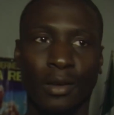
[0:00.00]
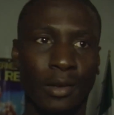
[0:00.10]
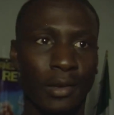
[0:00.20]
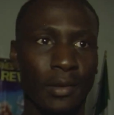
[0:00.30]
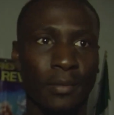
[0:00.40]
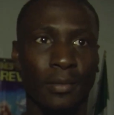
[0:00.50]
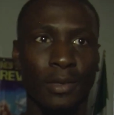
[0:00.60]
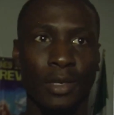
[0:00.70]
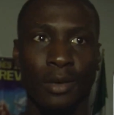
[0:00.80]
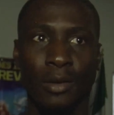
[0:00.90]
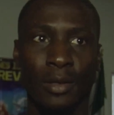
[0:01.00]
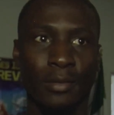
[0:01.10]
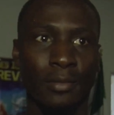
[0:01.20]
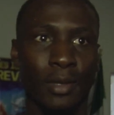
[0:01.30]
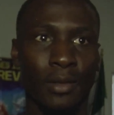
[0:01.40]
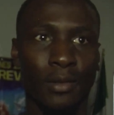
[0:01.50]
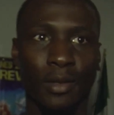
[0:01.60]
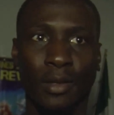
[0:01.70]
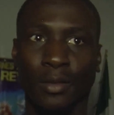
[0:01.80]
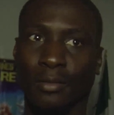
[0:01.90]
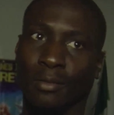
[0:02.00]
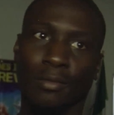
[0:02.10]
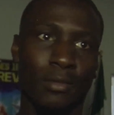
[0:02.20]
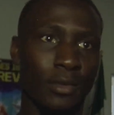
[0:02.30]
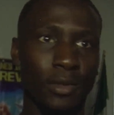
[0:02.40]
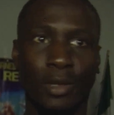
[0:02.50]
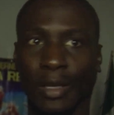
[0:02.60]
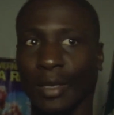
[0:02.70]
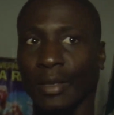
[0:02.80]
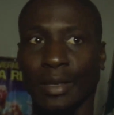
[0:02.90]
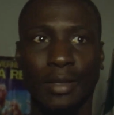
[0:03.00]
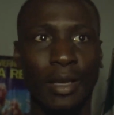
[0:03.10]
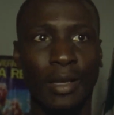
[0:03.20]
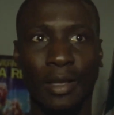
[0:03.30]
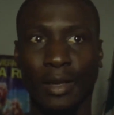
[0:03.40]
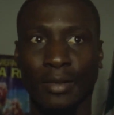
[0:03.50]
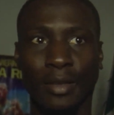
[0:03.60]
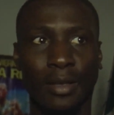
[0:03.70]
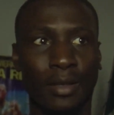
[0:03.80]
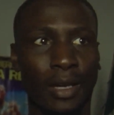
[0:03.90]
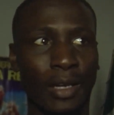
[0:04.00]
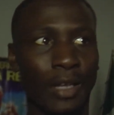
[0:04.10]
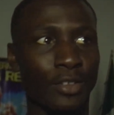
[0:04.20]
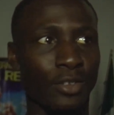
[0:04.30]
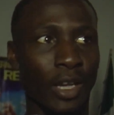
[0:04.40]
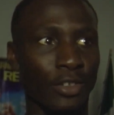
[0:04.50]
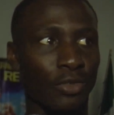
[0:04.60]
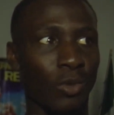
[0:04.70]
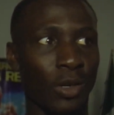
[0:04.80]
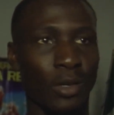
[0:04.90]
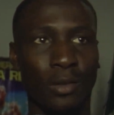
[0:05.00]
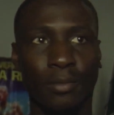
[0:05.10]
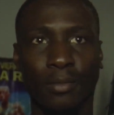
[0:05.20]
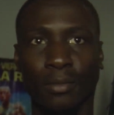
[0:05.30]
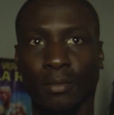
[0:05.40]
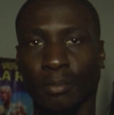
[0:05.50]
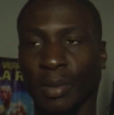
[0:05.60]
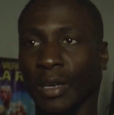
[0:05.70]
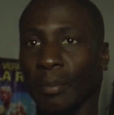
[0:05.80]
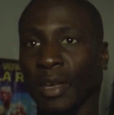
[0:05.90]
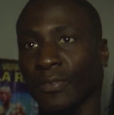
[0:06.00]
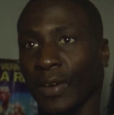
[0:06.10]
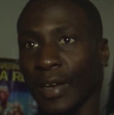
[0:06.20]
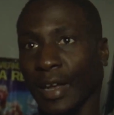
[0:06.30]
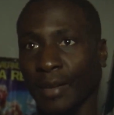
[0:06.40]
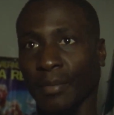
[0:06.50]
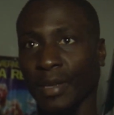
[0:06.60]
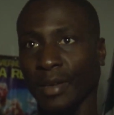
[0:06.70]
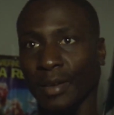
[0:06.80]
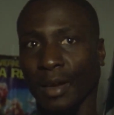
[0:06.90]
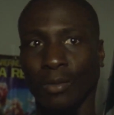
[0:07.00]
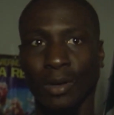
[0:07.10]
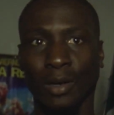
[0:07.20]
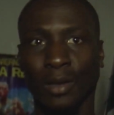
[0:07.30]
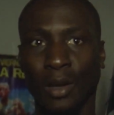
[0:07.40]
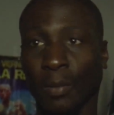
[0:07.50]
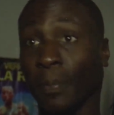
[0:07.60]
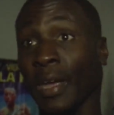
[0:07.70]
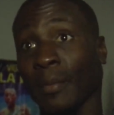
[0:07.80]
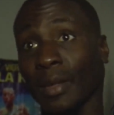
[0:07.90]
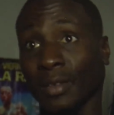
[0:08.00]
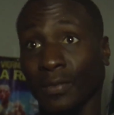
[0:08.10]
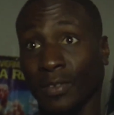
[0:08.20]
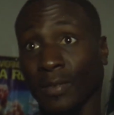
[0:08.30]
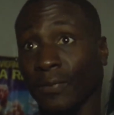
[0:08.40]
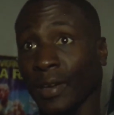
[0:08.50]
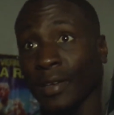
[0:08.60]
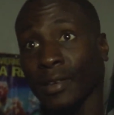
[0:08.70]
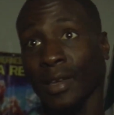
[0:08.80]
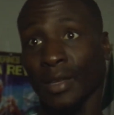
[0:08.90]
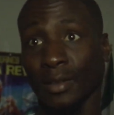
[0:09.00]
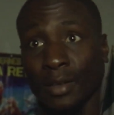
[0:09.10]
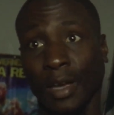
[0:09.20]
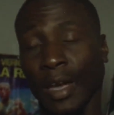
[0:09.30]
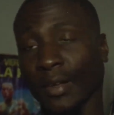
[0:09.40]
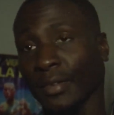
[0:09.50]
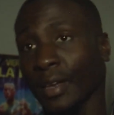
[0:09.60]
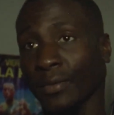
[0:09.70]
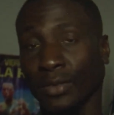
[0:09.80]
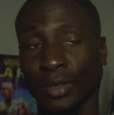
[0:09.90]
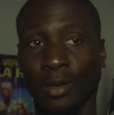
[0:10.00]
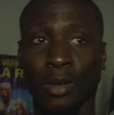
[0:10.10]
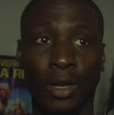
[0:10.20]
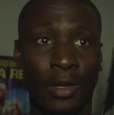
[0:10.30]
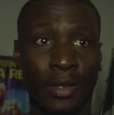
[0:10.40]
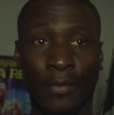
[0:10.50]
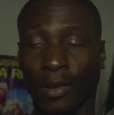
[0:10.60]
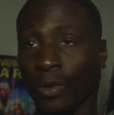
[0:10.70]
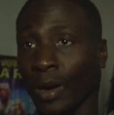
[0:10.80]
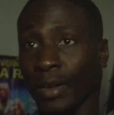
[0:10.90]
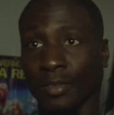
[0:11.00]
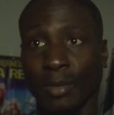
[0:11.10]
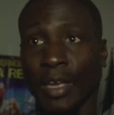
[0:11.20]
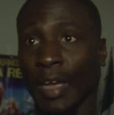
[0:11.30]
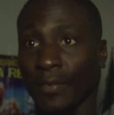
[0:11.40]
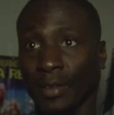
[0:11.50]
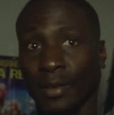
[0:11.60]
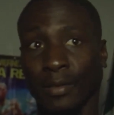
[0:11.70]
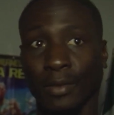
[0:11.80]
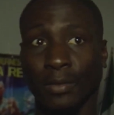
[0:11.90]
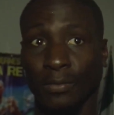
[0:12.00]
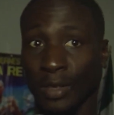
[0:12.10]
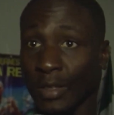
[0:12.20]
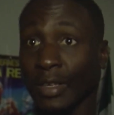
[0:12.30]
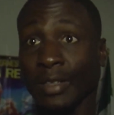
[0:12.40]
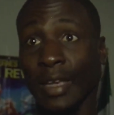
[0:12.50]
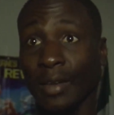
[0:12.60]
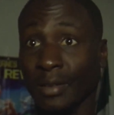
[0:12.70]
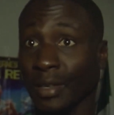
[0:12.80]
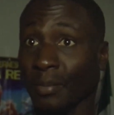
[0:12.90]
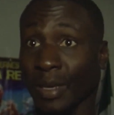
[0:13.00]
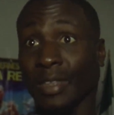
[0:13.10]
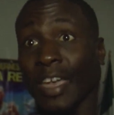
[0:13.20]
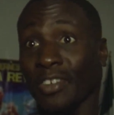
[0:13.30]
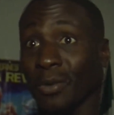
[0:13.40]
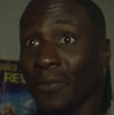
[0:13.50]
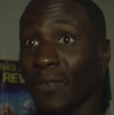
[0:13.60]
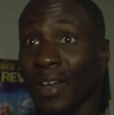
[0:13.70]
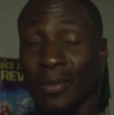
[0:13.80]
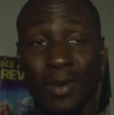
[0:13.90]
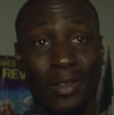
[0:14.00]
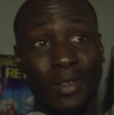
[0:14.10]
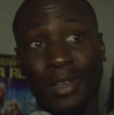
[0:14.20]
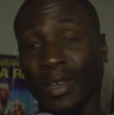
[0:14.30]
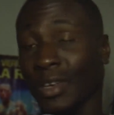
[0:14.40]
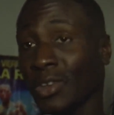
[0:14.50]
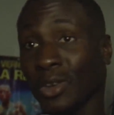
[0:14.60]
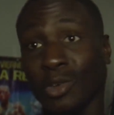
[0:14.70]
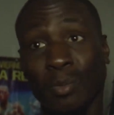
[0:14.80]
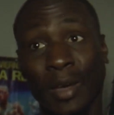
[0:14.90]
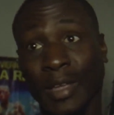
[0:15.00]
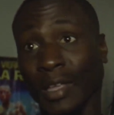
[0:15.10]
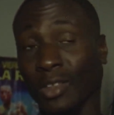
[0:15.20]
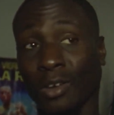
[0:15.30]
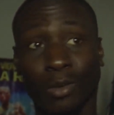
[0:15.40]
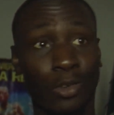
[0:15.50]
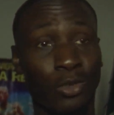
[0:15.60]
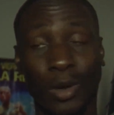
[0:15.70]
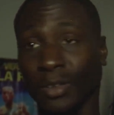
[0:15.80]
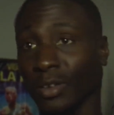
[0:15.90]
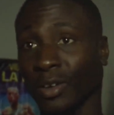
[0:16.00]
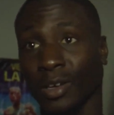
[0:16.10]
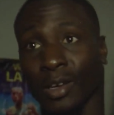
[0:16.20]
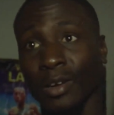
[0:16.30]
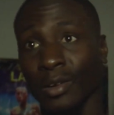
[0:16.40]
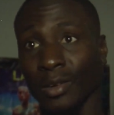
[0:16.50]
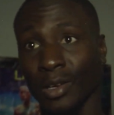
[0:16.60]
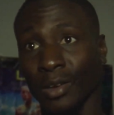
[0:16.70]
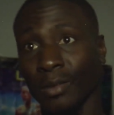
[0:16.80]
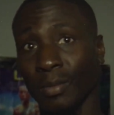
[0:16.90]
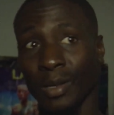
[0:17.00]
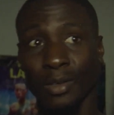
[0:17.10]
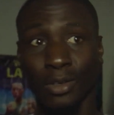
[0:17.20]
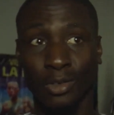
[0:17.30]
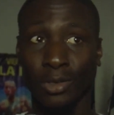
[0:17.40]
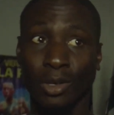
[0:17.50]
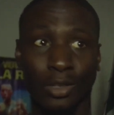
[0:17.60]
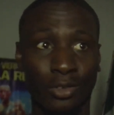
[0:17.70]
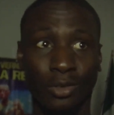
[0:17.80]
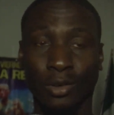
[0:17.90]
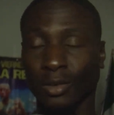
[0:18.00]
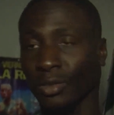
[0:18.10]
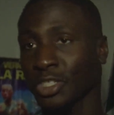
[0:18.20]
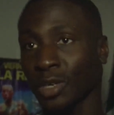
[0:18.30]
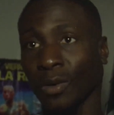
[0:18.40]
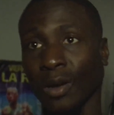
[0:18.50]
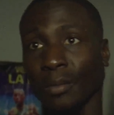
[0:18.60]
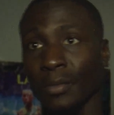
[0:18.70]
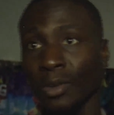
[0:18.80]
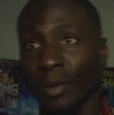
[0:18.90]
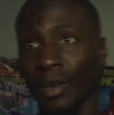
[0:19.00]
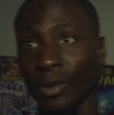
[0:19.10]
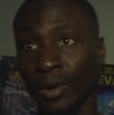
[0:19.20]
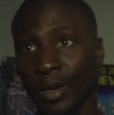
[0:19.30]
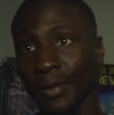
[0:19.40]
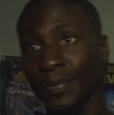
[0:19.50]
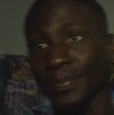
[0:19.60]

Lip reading: You know, and at the end of the day, like I said, I just want to be the best fighter I could be. I want to prepare myself to fight at the highest level. So that requires me having to really dig down deep in the actual fight when, you know, you may not know which way it's going to go, you know, but you know that you're going to show up no matter what.